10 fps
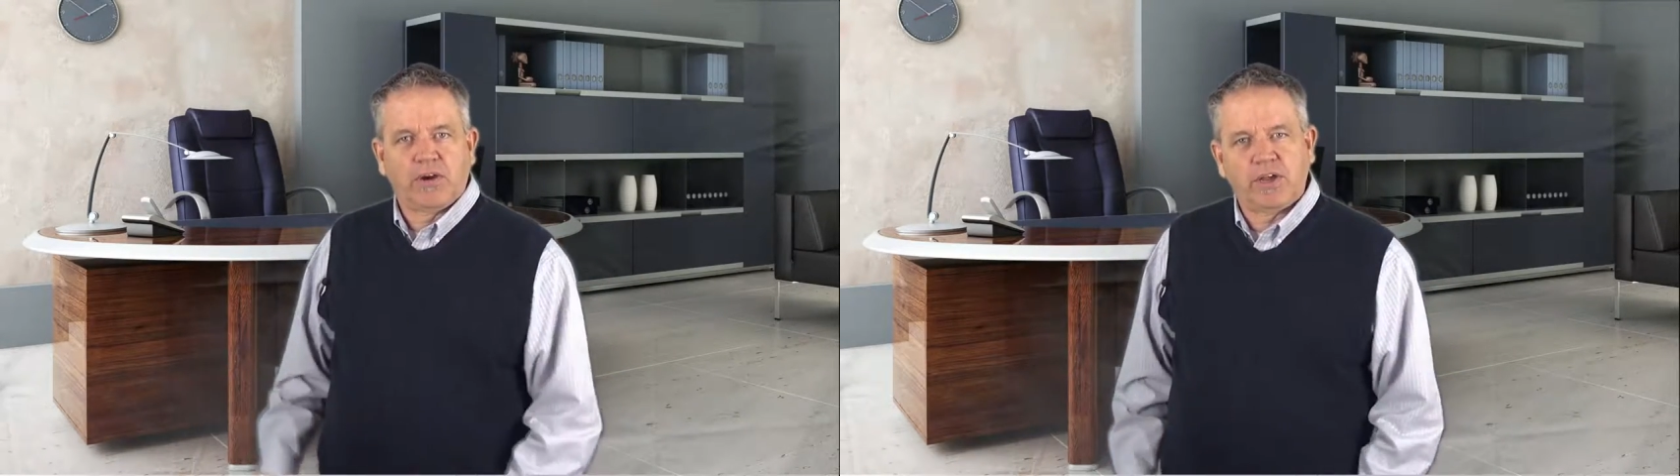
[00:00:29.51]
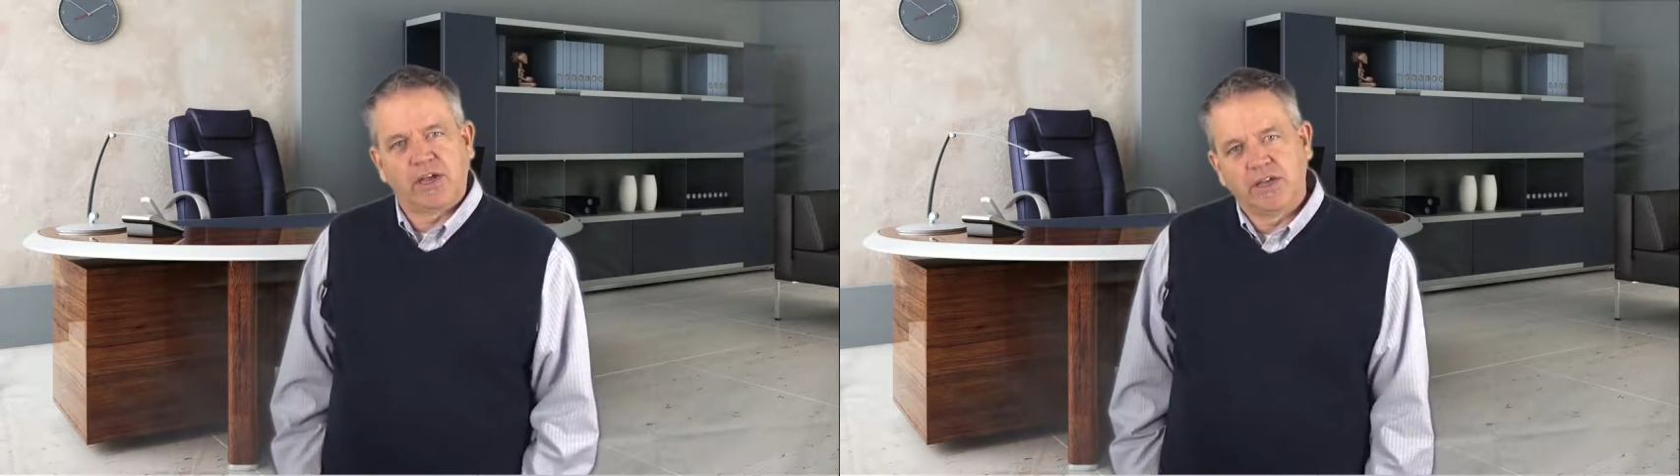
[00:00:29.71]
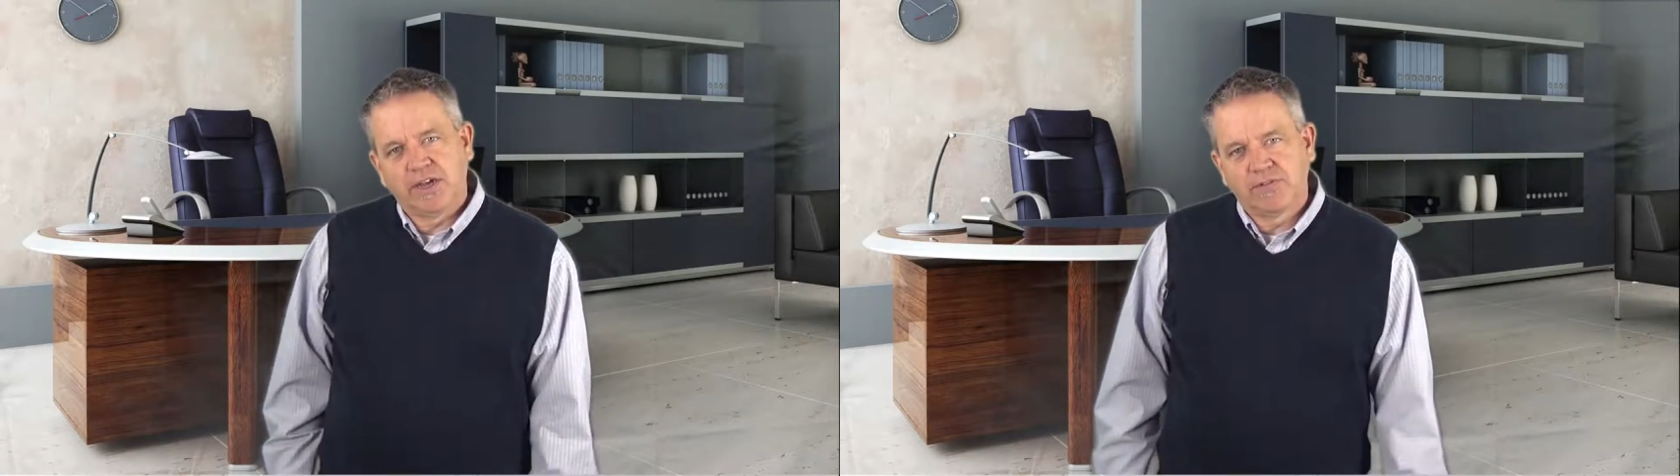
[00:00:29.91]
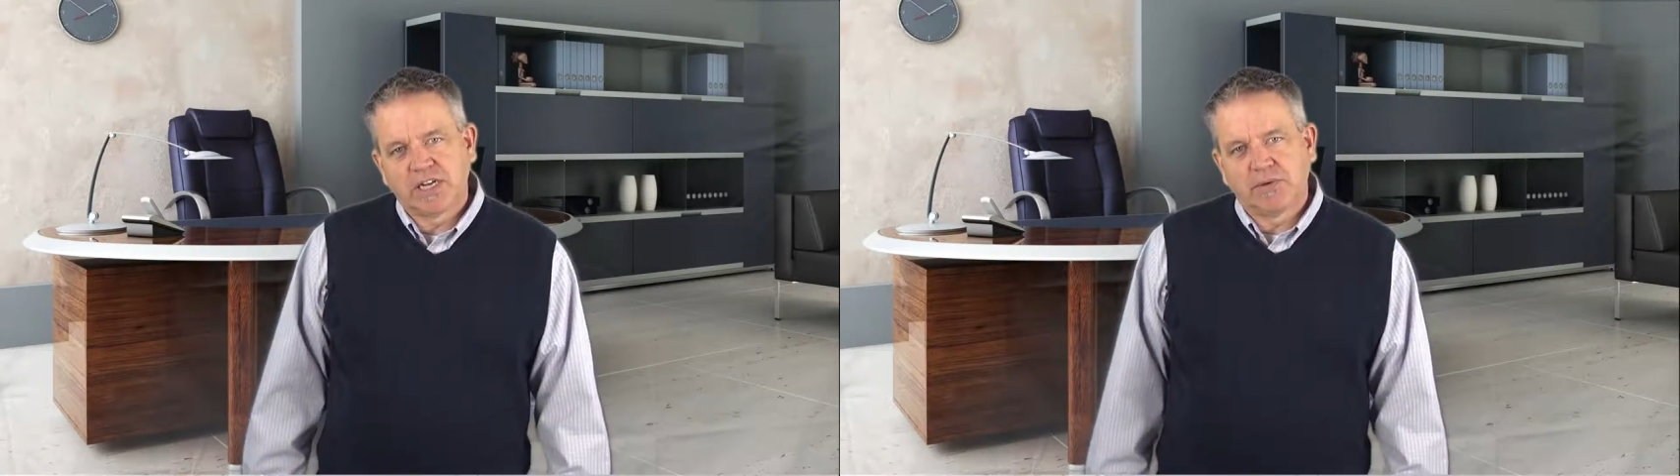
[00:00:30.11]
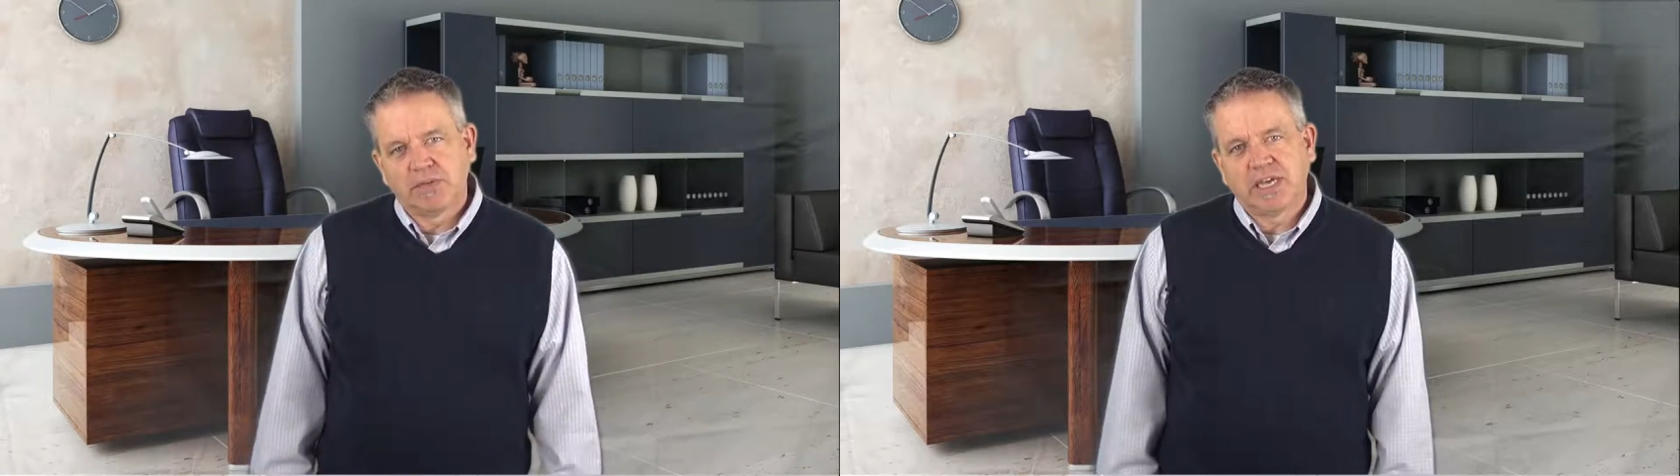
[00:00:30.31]
area. You ever
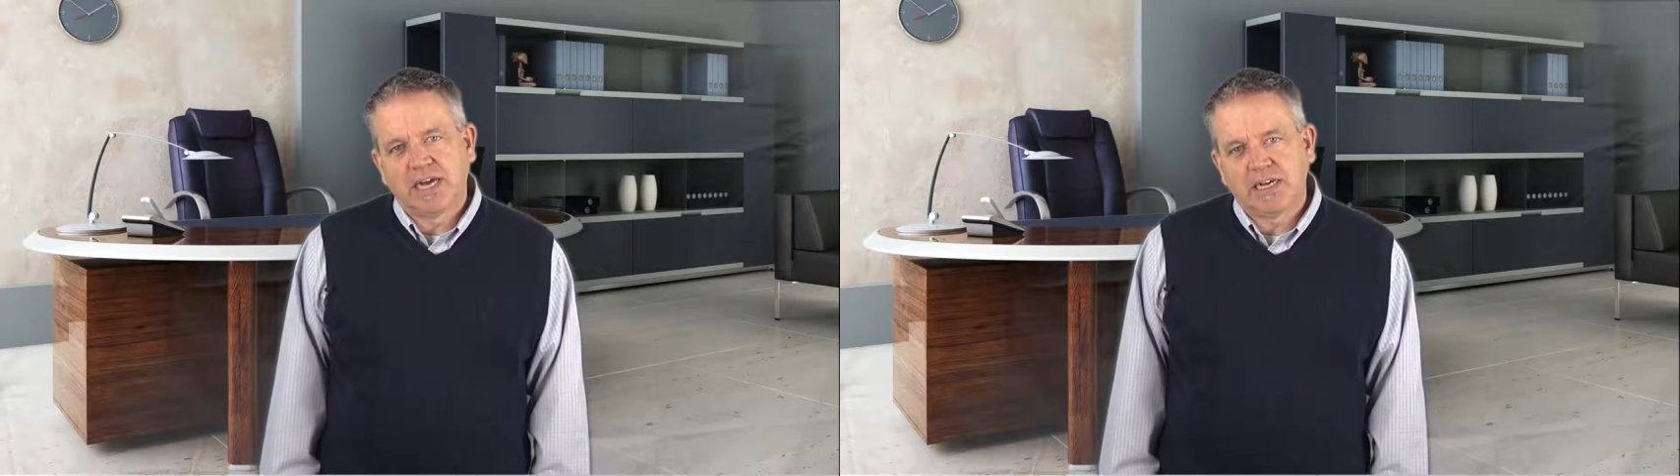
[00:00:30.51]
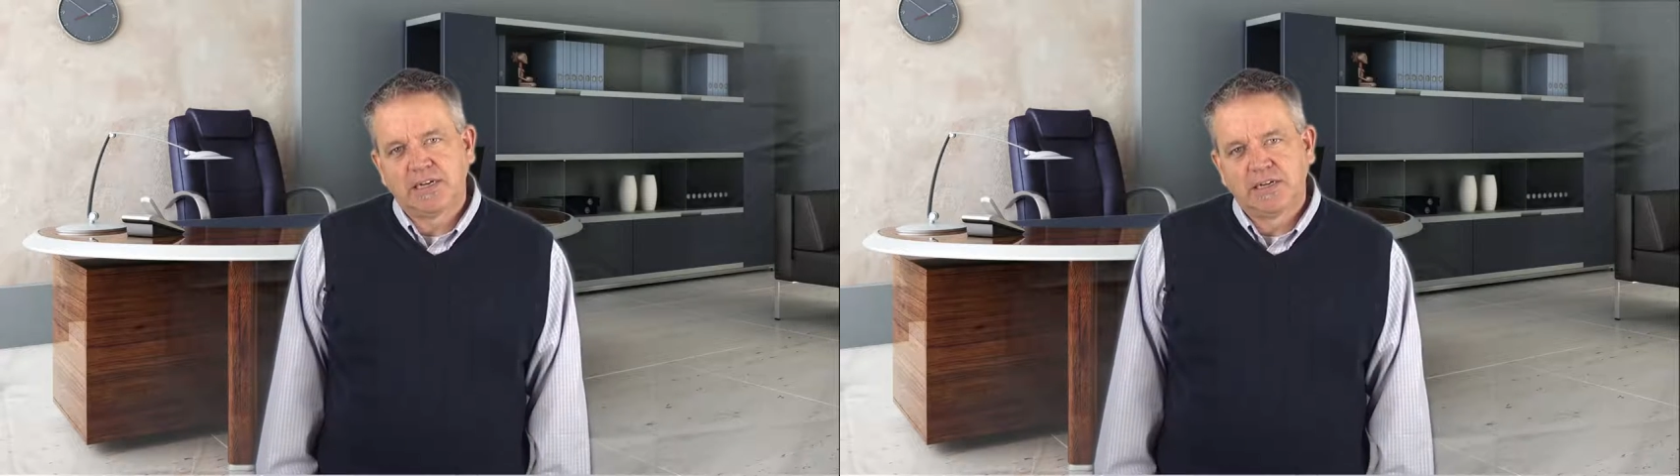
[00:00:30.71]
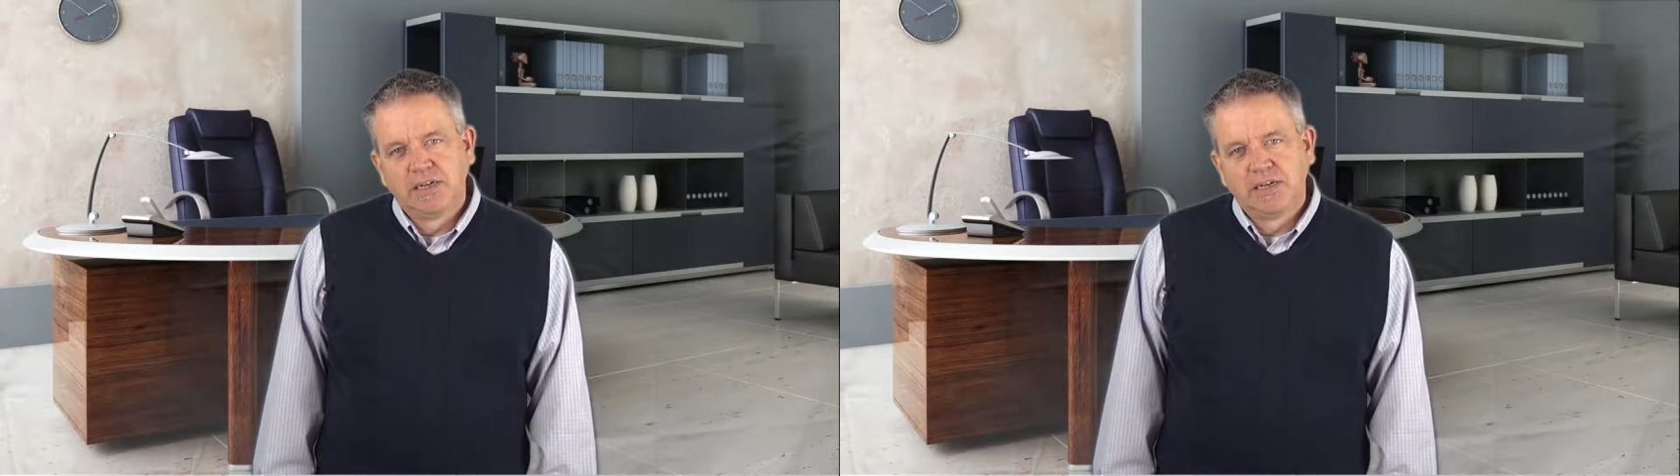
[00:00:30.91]
dealt with that?